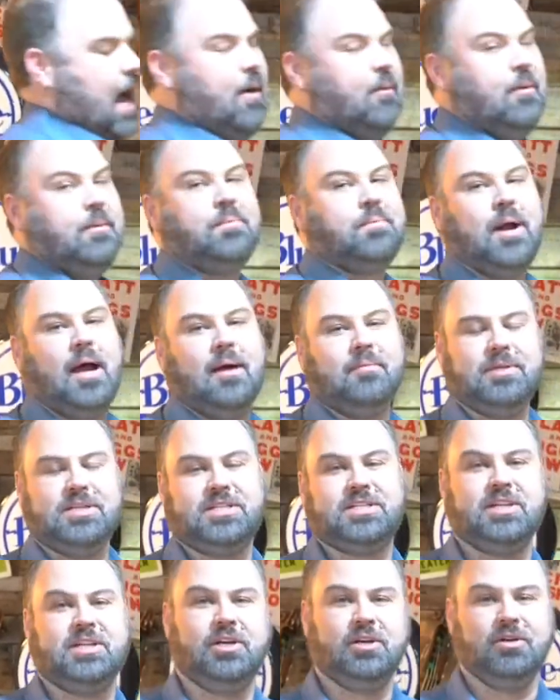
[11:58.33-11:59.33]
would probably
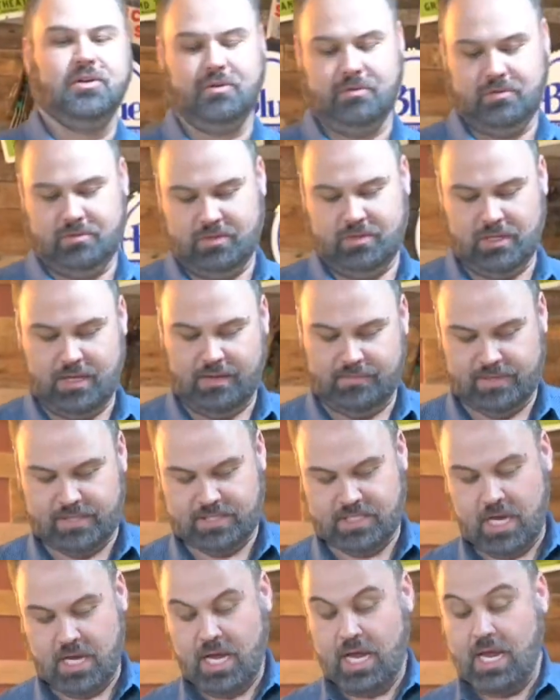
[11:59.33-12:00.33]
still love this.
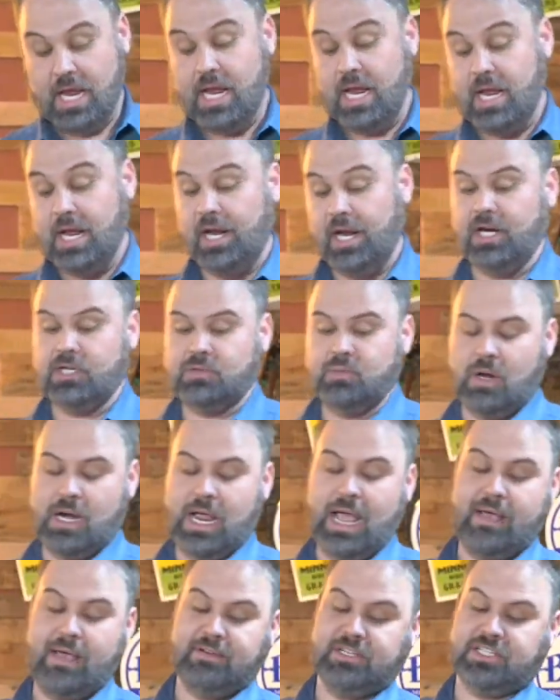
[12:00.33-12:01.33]
Here's one
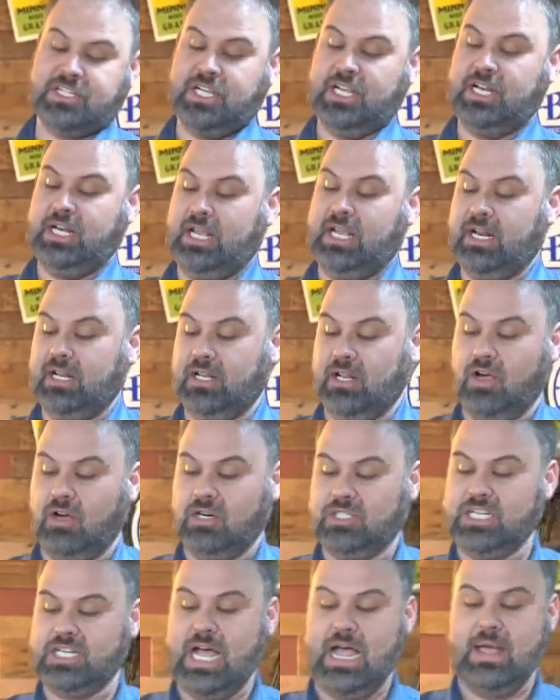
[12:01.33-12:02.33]
I haven't seen in a long
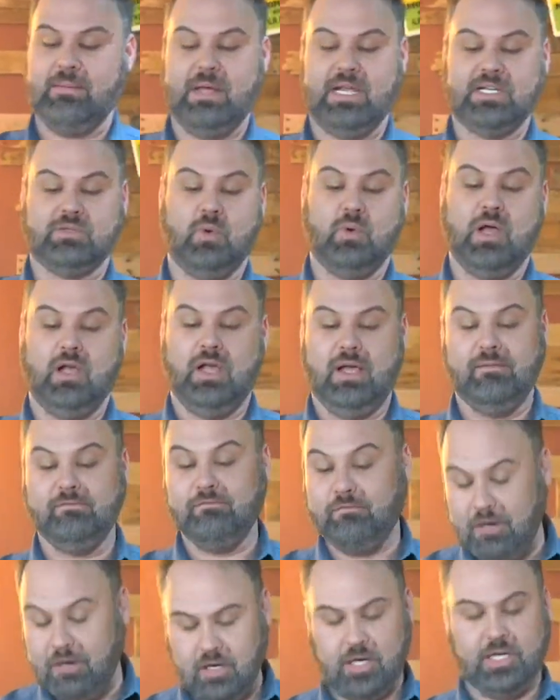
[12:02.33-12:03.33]
time as well, a
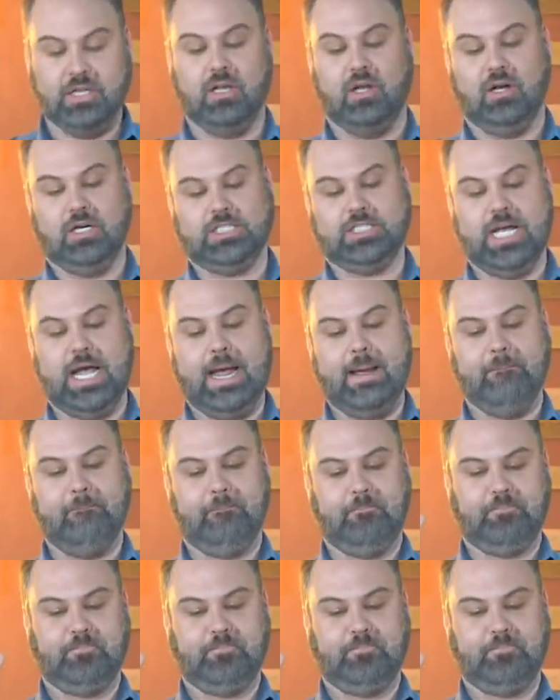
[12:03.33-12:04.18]
very long time.